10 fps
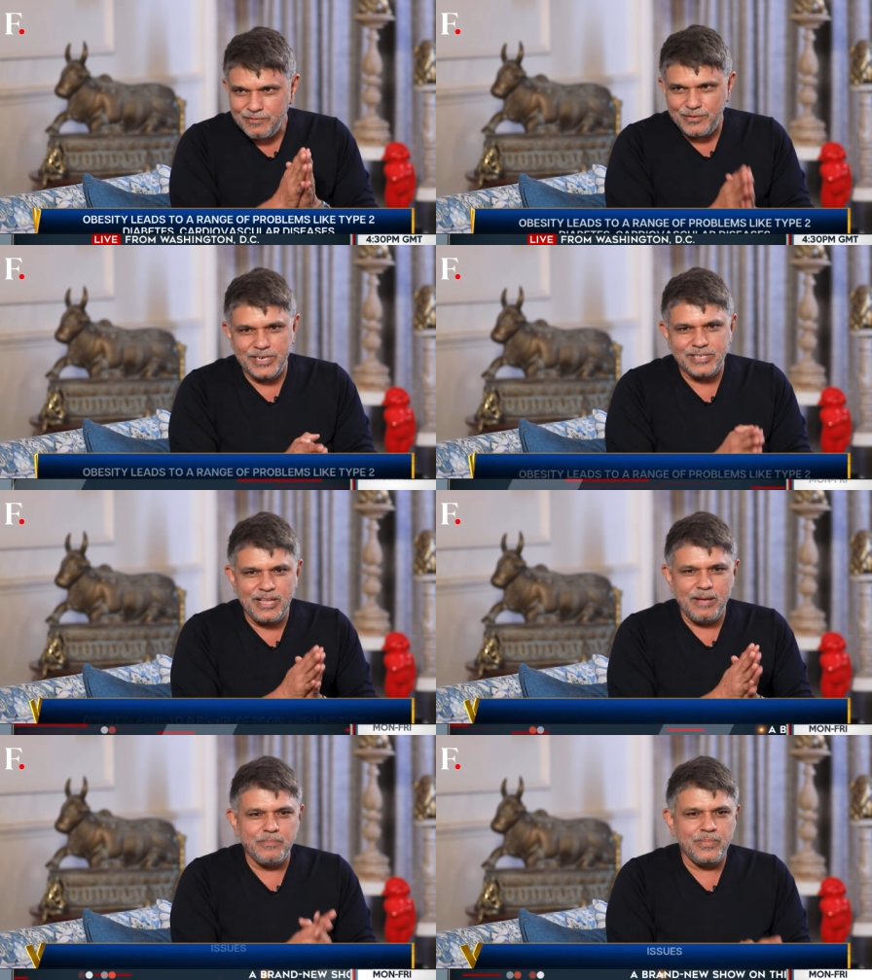For
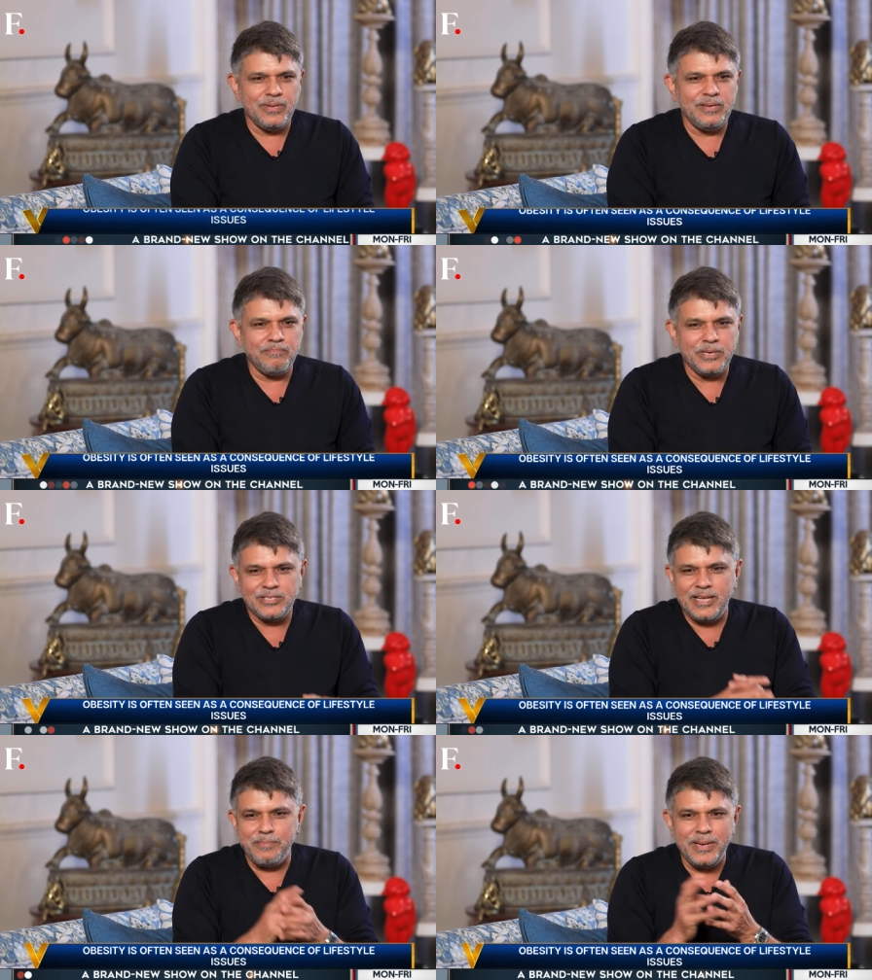example, because
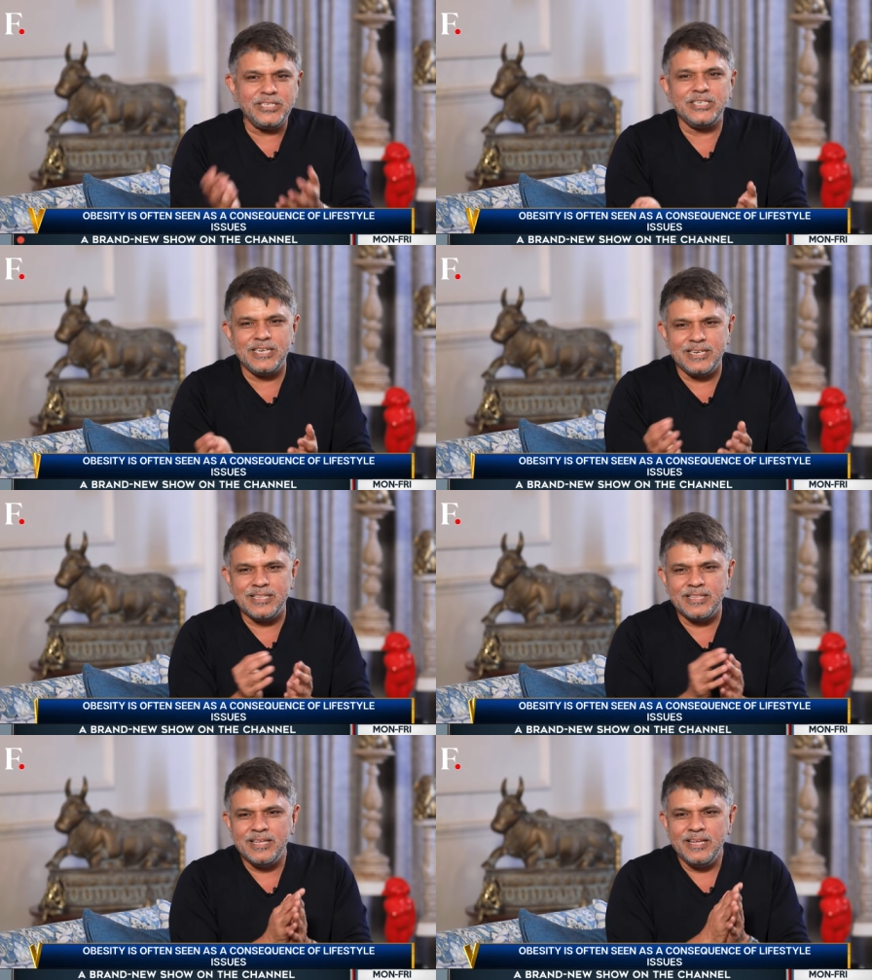I had mentioned
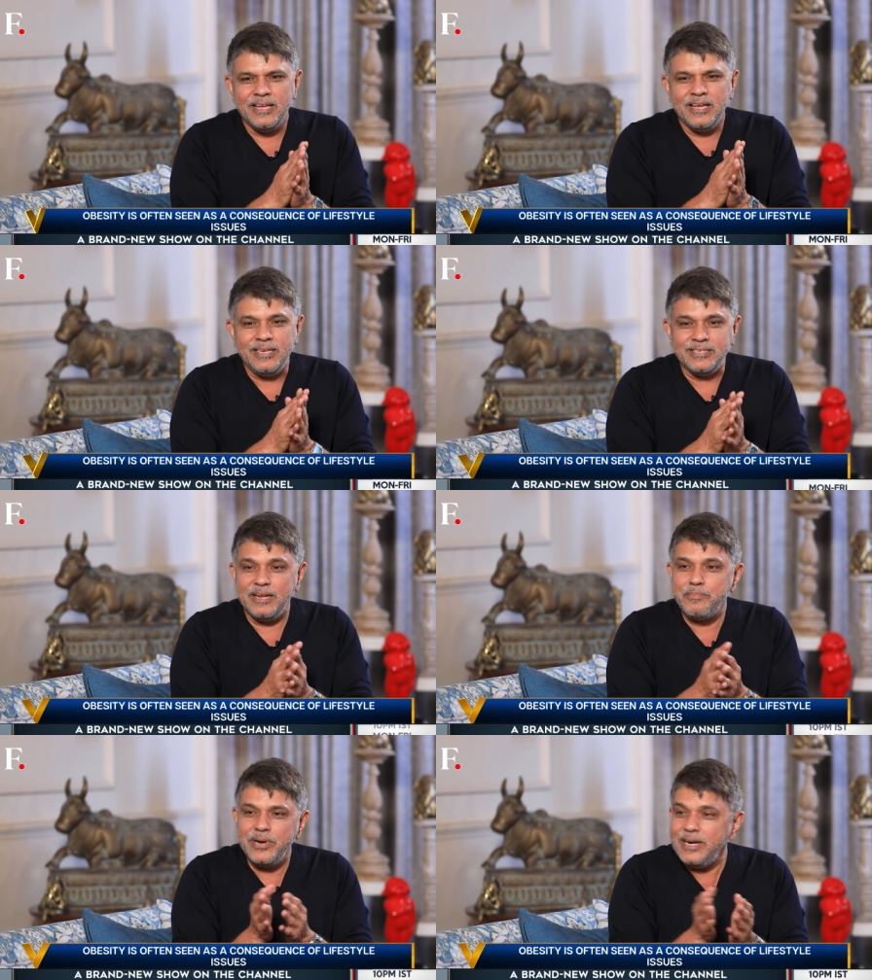Anand, he's
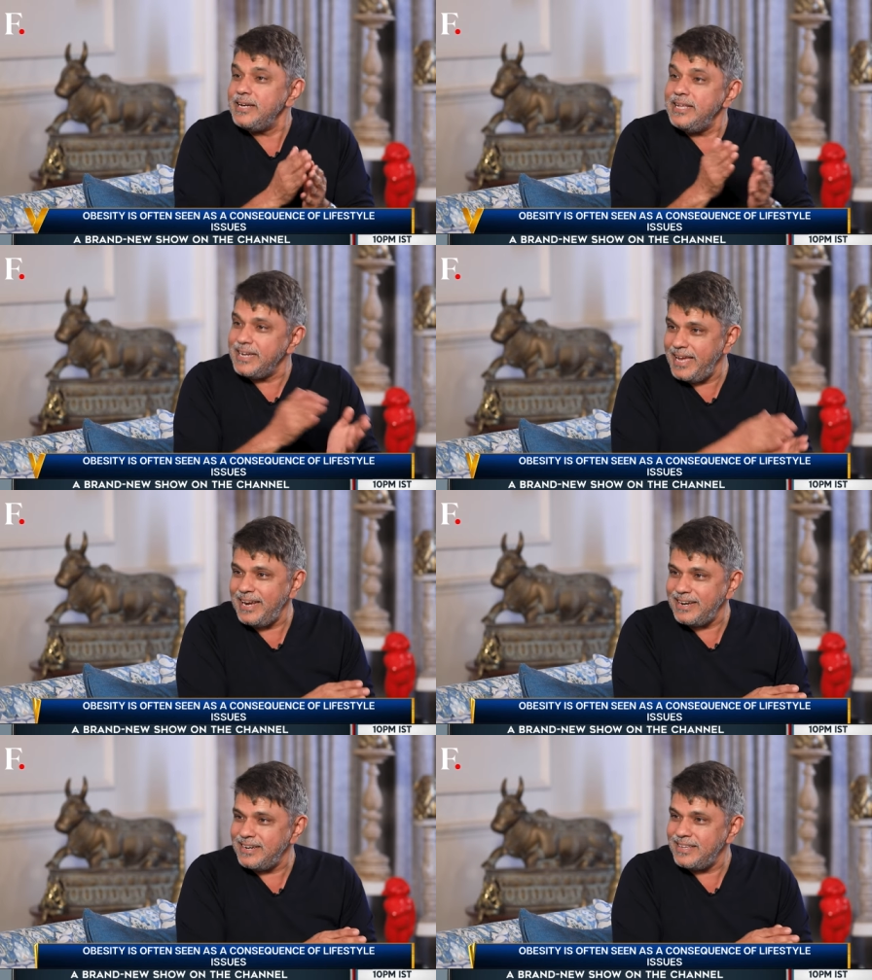done brilliantly
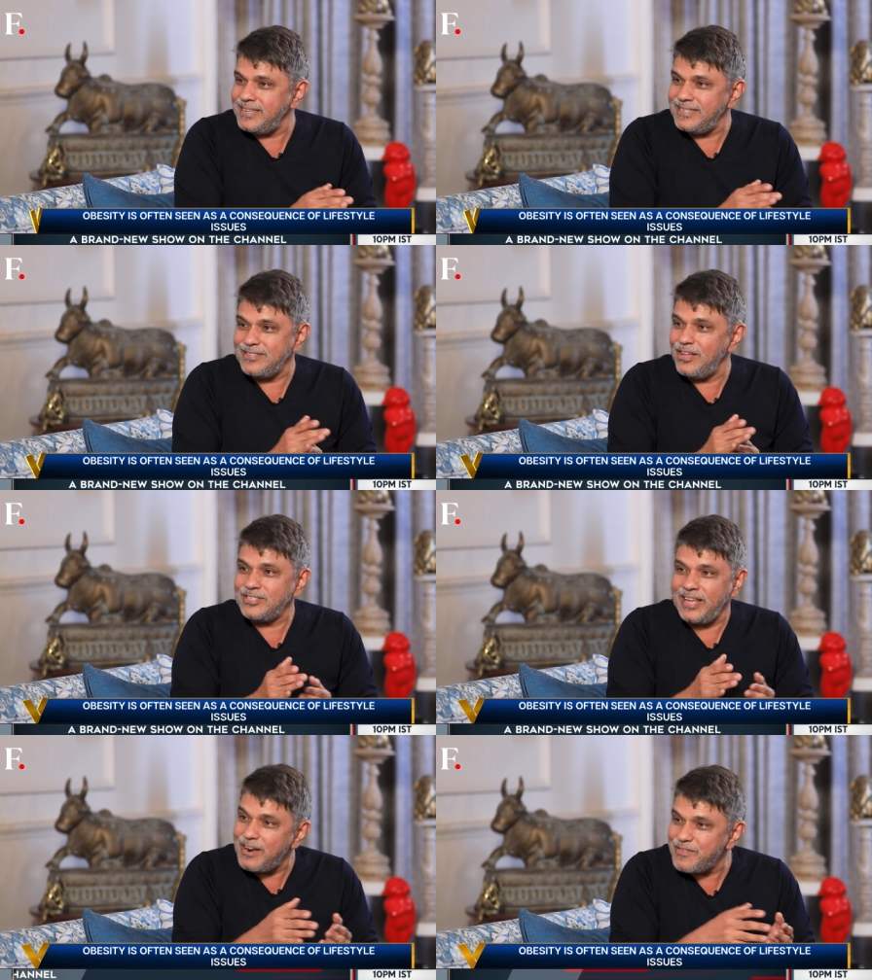again. He's
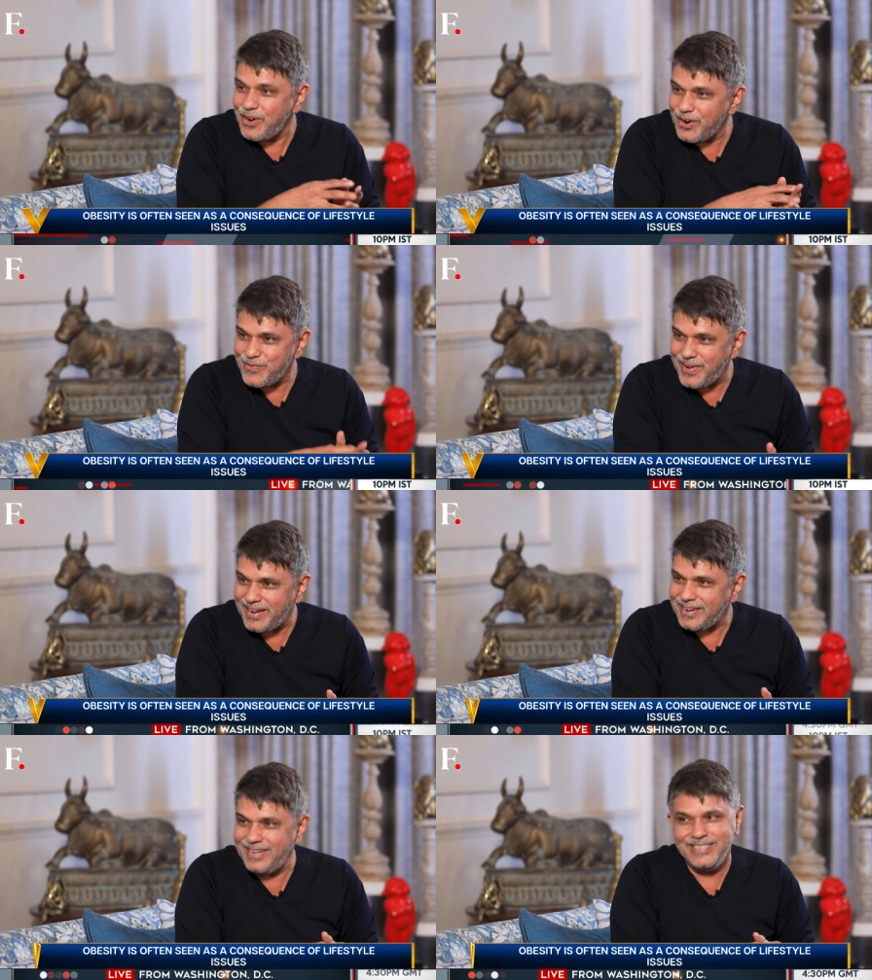lost hell of a lot of
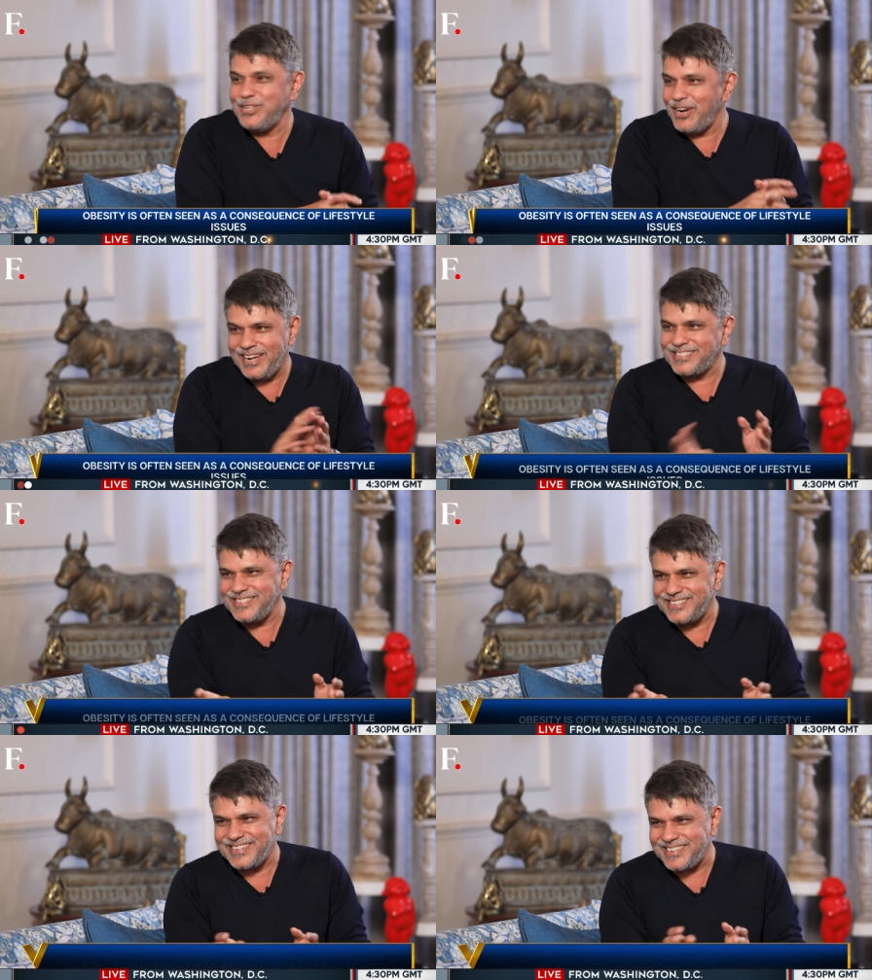weight, and he's not had
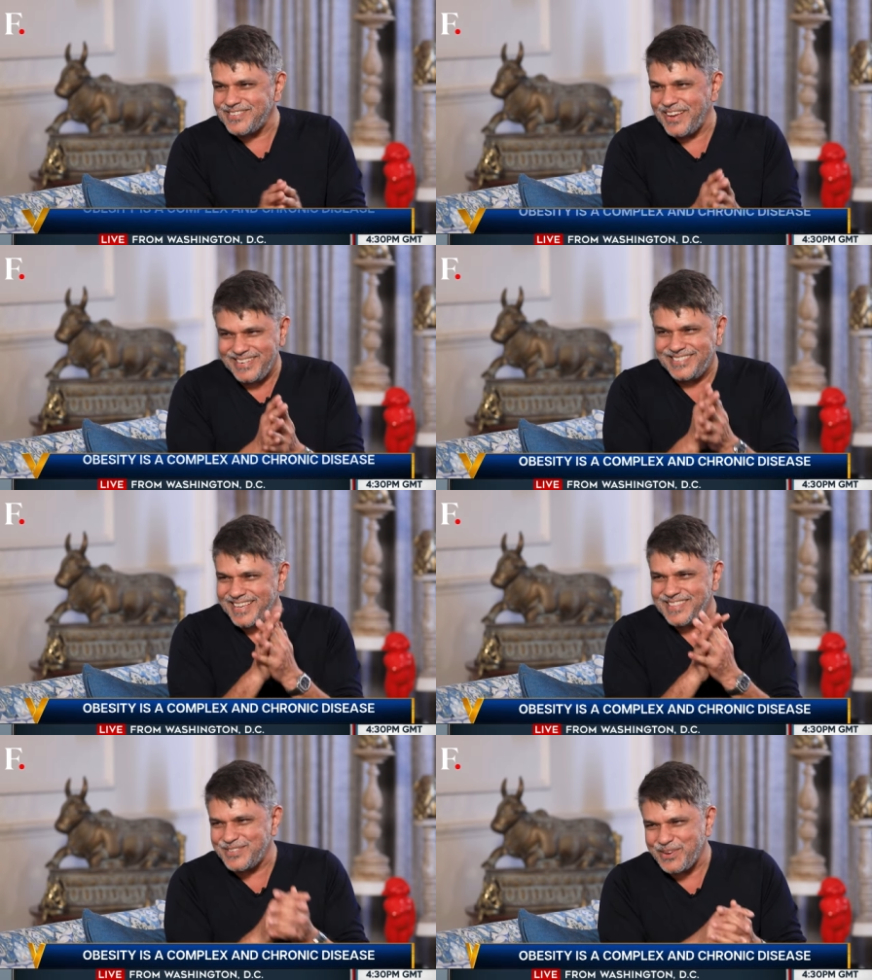surgery. So I can
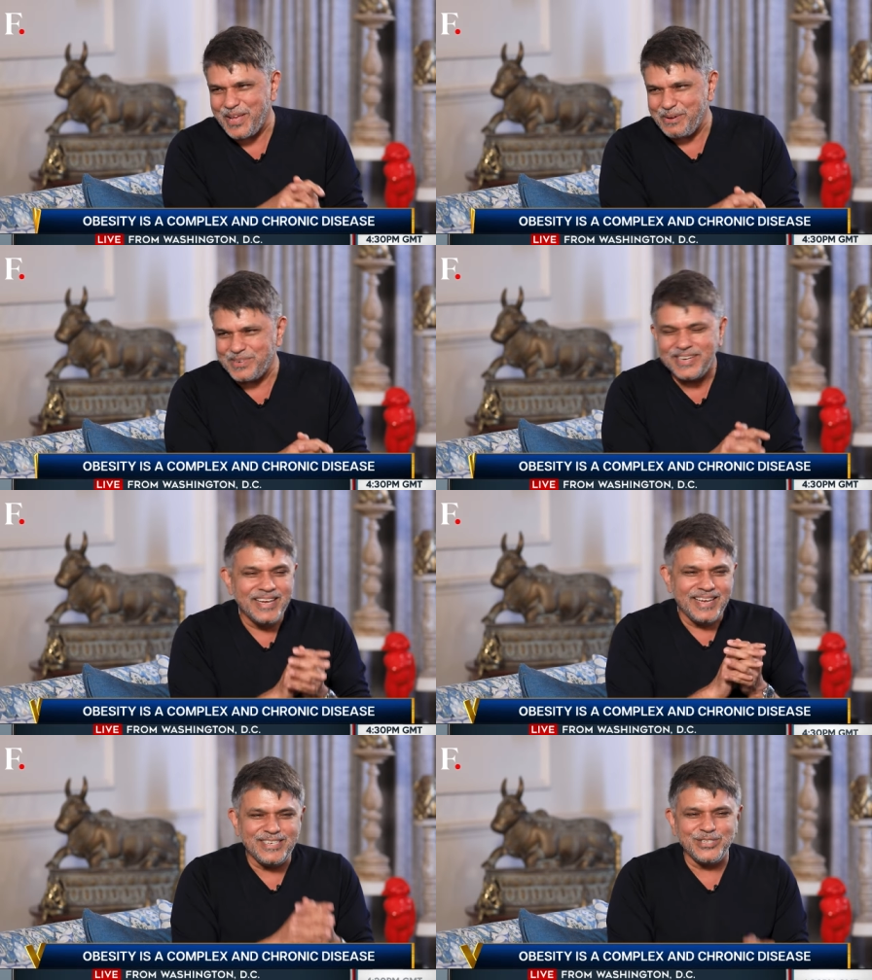say this on camera.
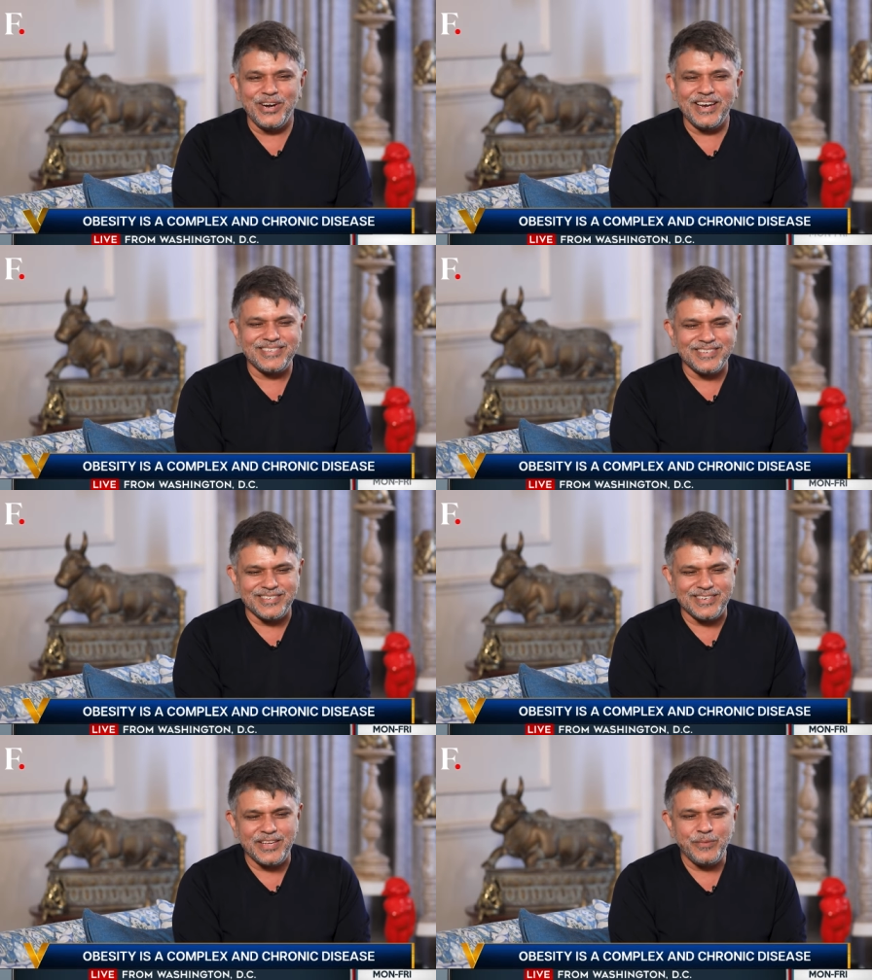He's not had
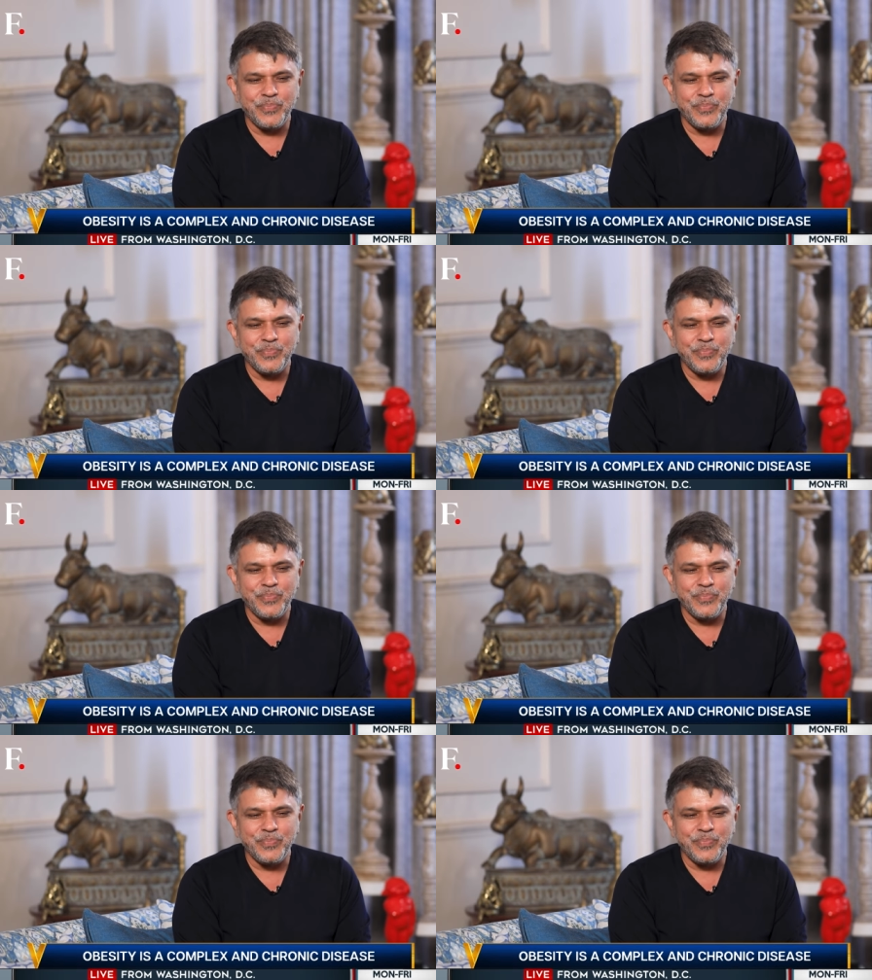surgery.